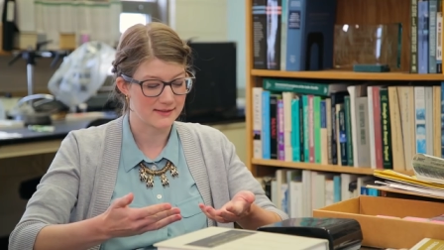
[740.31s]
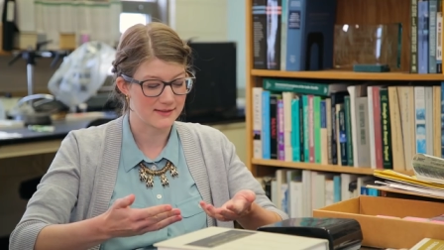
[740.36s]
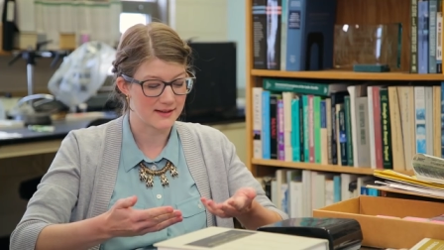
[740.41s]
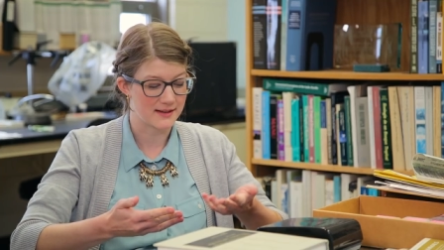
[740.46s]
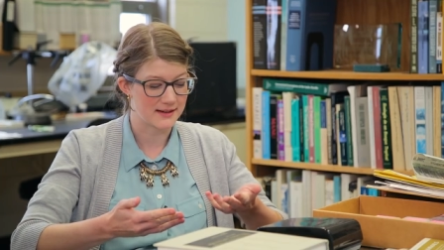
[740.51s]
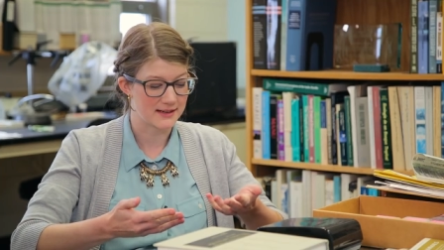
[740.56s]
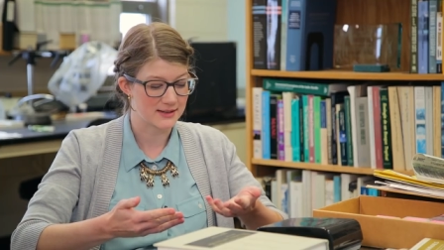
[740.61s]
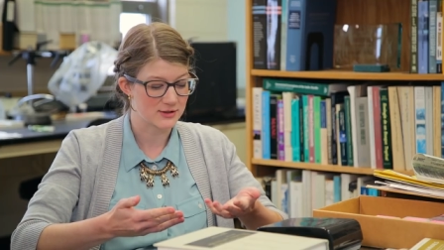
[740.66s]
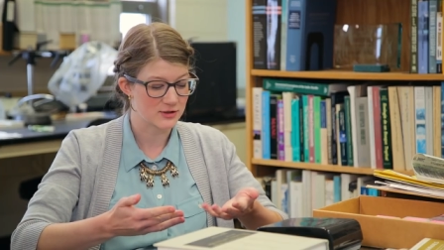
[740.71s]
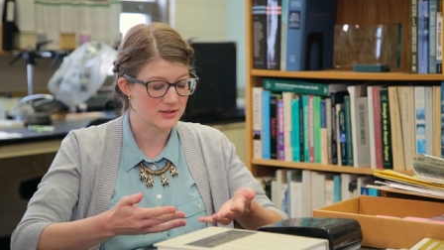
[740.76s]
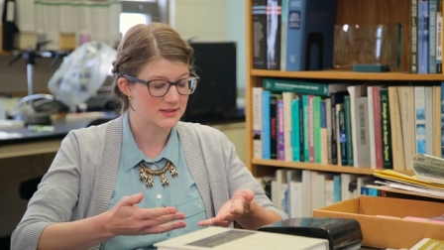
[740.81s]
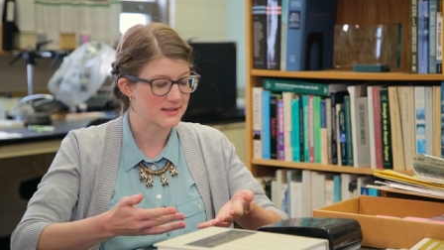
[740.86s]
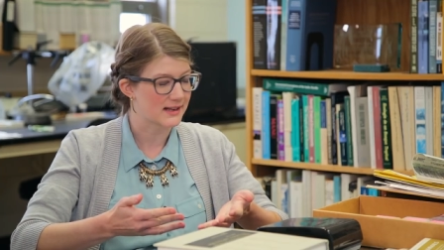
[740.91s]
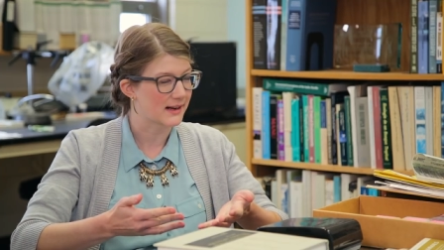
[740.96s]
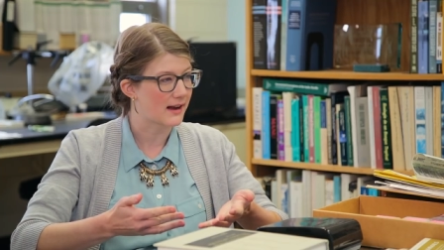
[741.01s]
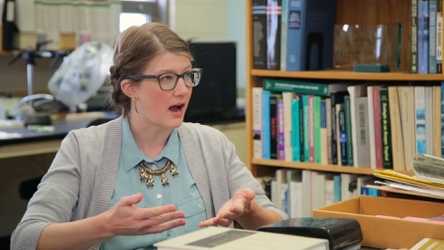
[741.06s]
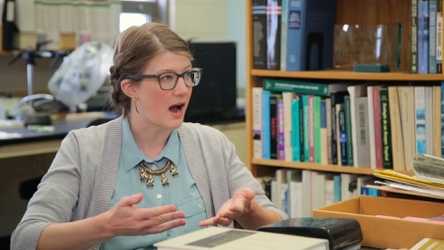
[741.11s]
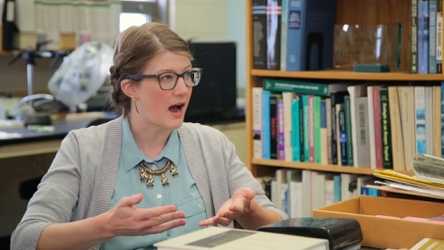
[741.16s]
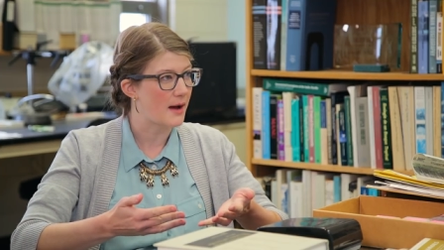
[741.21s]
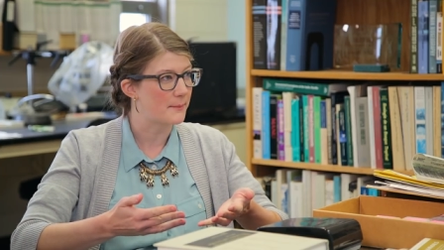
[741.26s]
and then it's just
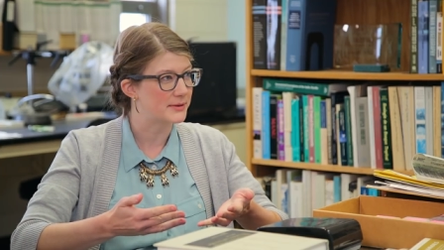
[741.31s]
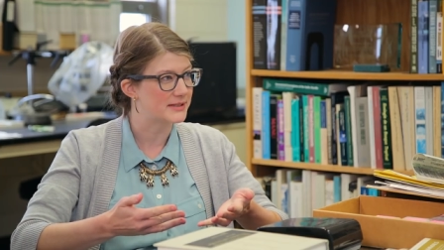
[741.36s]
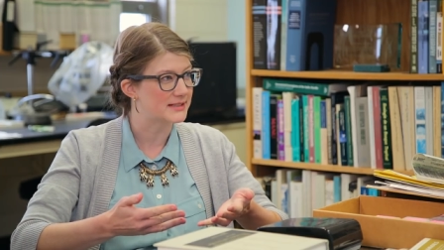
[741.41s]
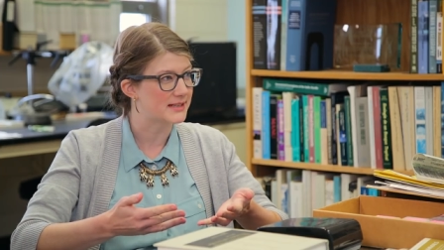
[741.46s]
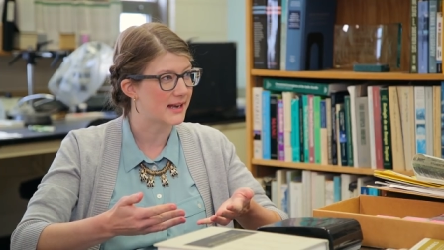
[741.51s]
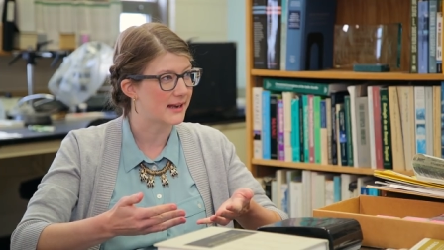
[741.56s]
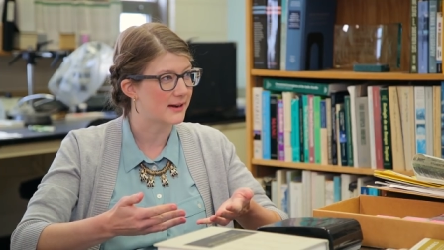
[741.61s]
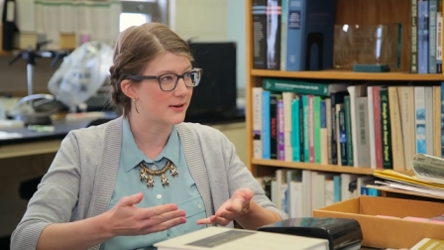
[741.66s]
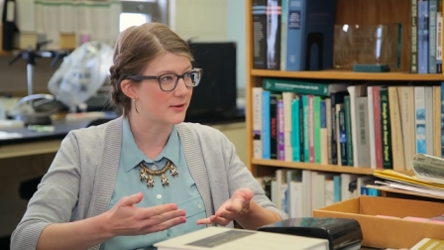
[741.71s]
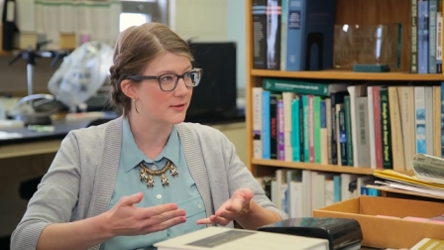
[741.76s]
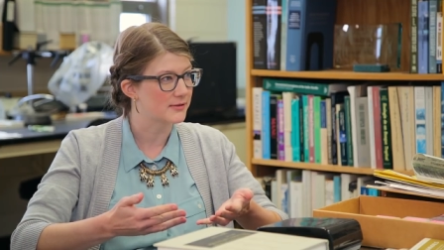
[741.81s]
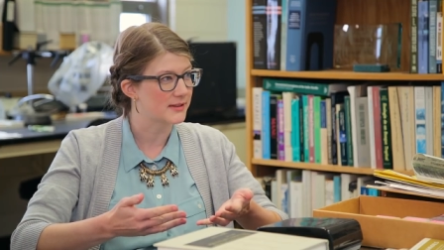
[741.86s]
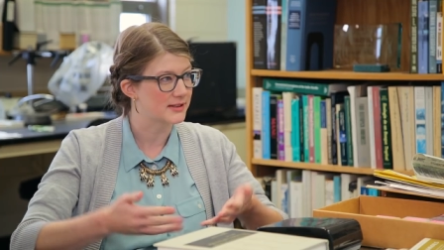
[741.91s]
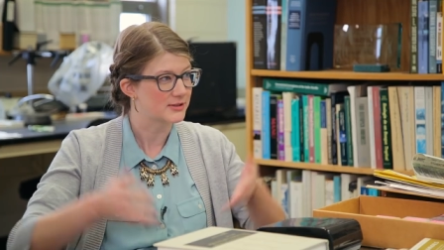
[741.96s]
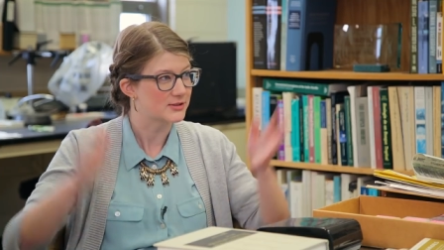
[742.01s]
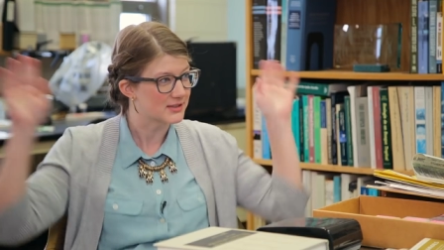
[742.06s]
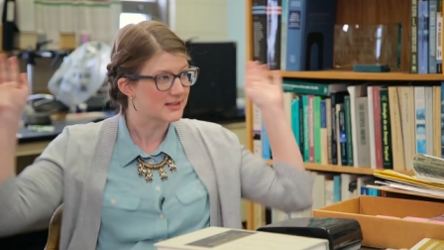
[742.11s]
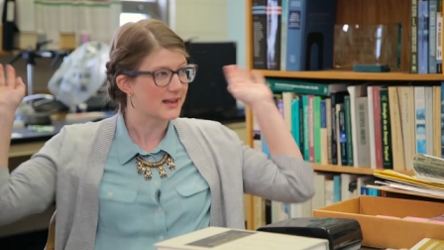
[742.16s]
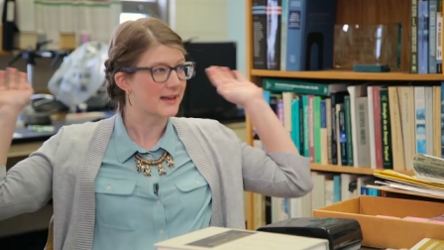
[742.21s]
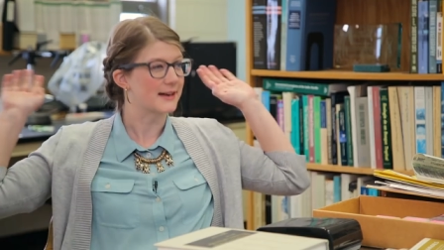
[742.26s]
like a hot potato.
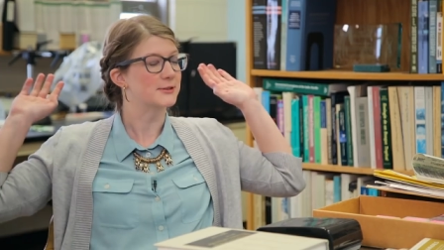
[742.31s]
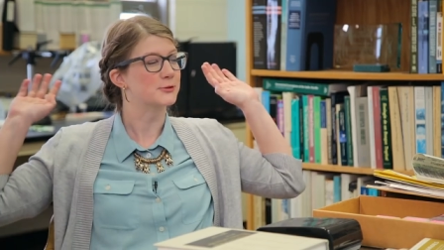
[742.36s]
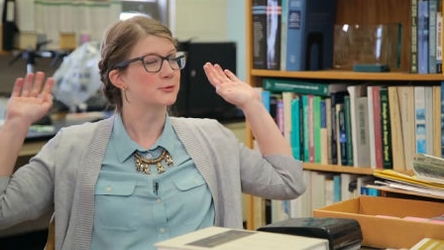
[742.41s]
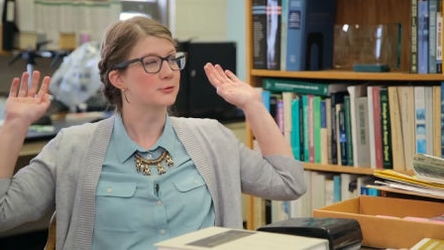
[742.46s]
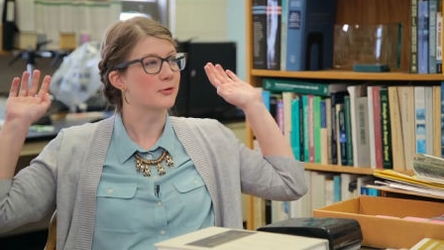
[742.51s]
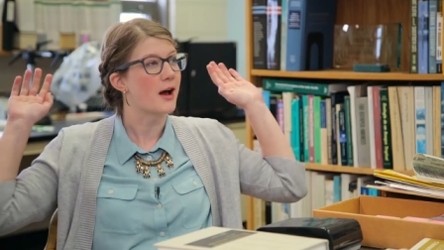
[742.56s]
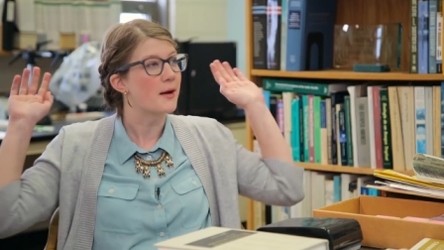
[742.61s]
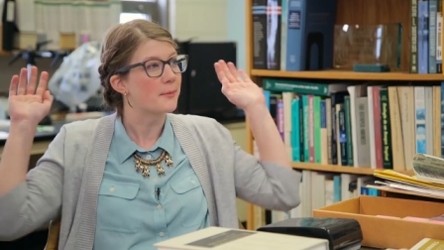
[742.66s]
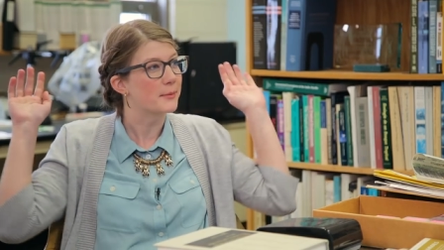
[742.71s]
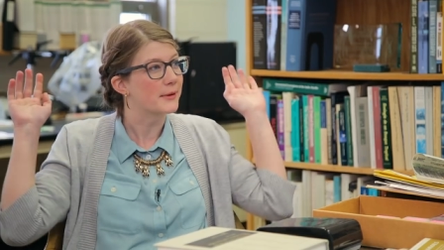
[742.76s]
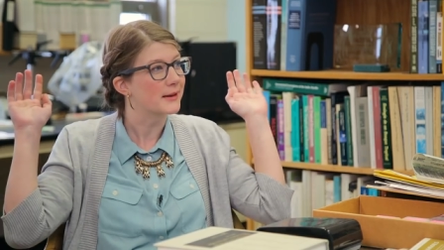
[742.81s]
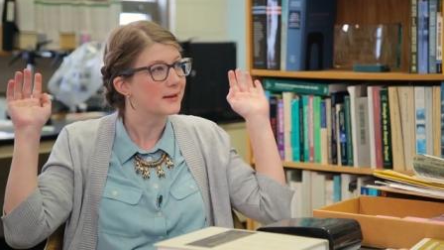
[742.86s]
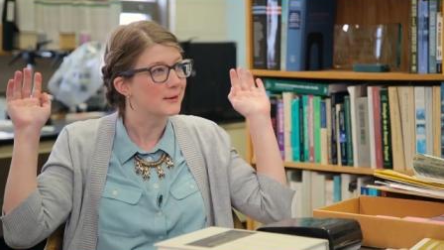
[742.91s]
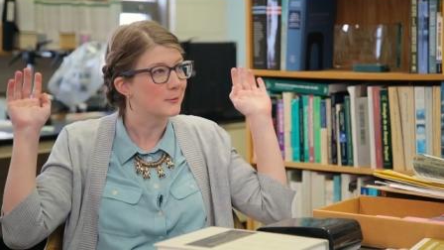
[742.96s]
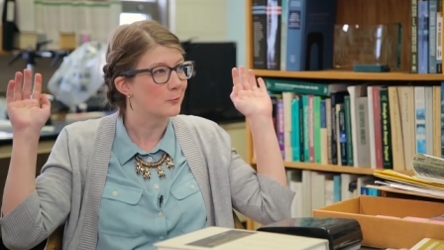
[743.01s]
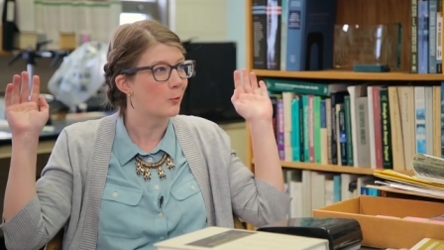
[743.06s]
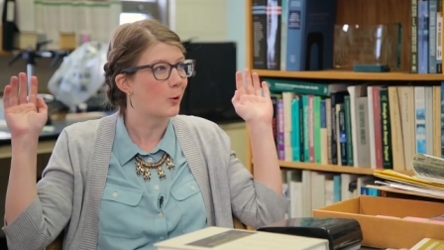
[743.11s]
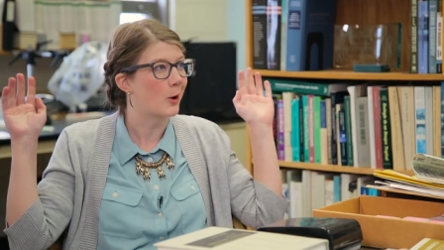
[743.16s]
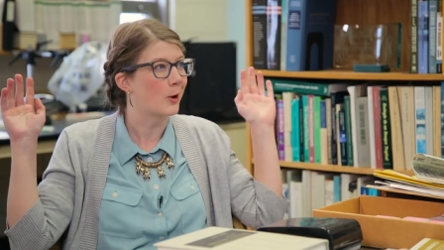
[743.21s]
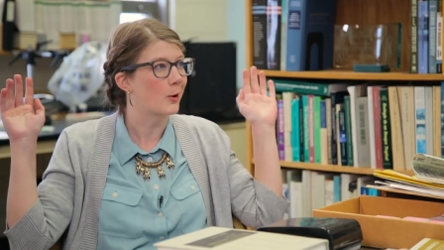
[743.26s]
They just gotta drop
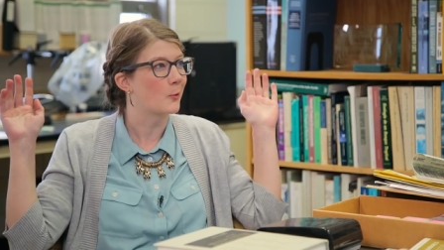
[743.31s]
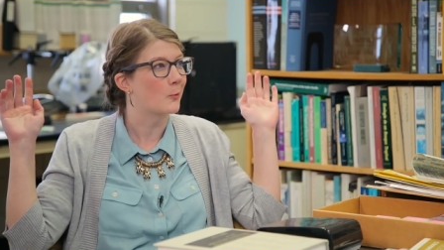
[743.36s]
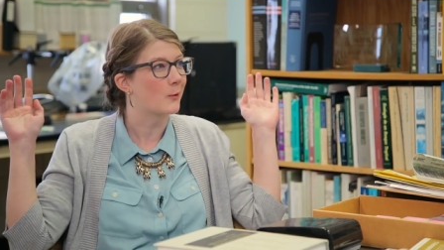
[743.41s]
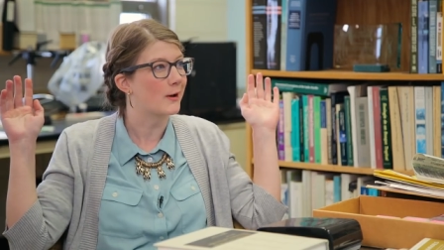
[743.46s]
it and walk